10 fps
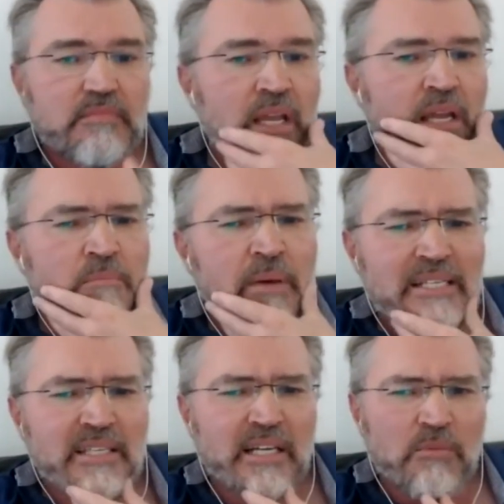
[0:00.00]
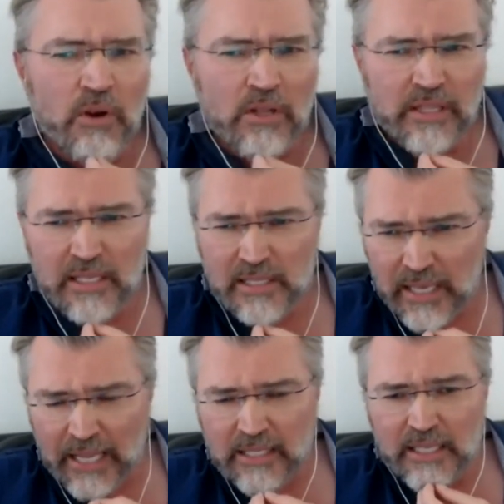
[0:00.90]
And basically what they
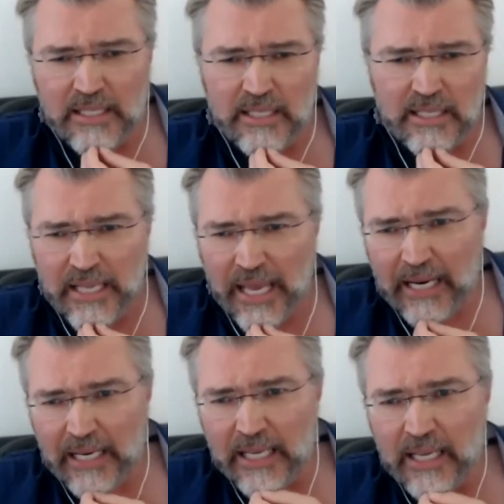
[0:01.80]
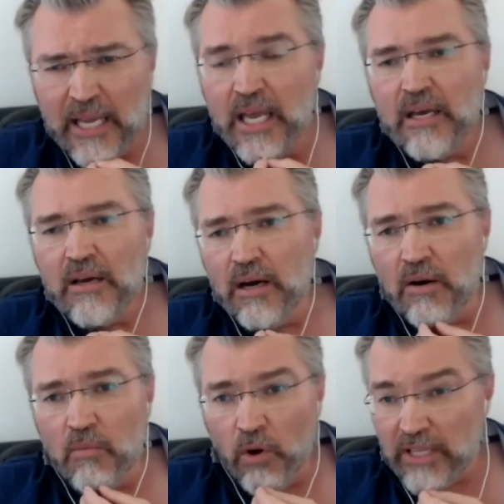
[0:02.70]
said is exactly
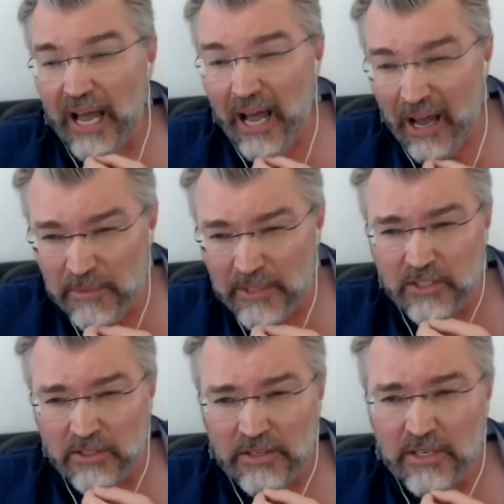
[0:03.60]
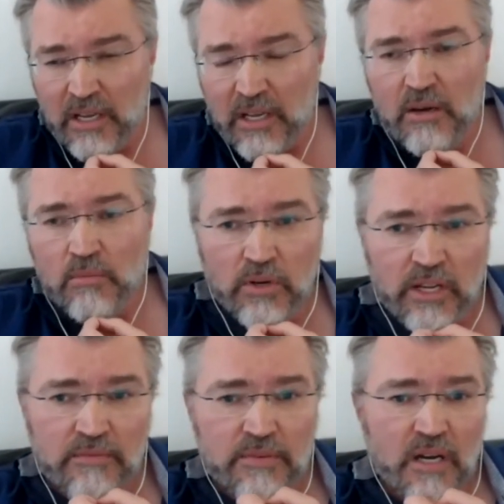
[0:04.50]
what Hamilton would
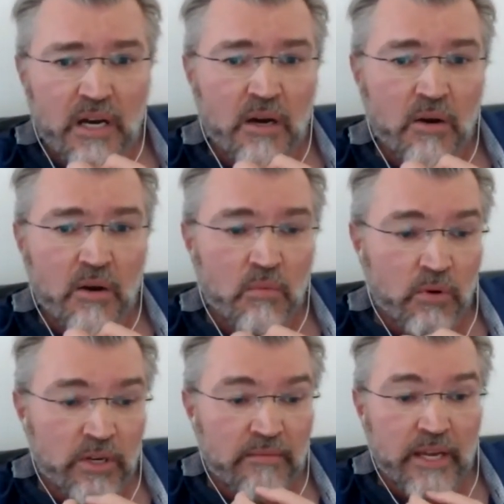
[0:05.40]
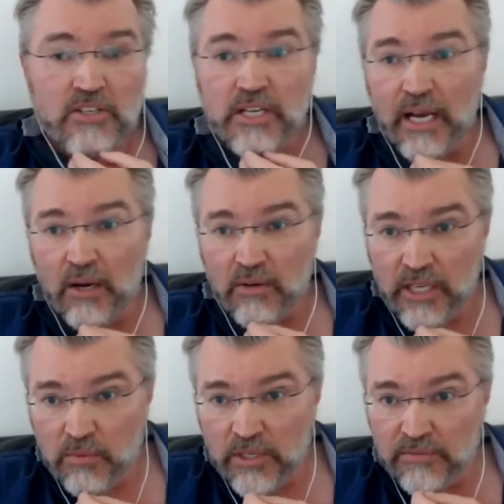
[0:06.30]
have actually, how he
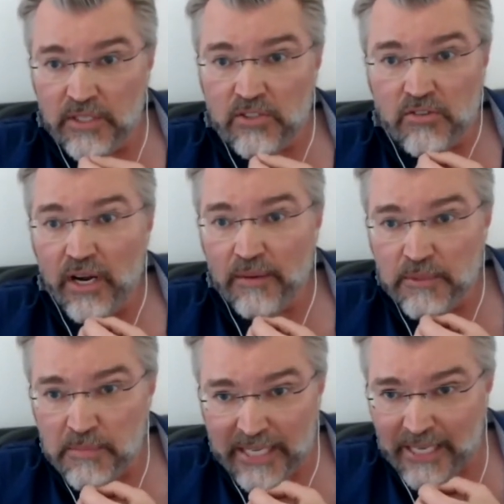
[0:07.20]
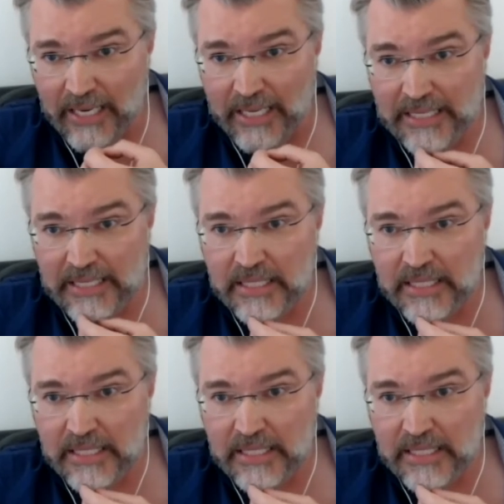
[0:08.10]
would have described the mechanics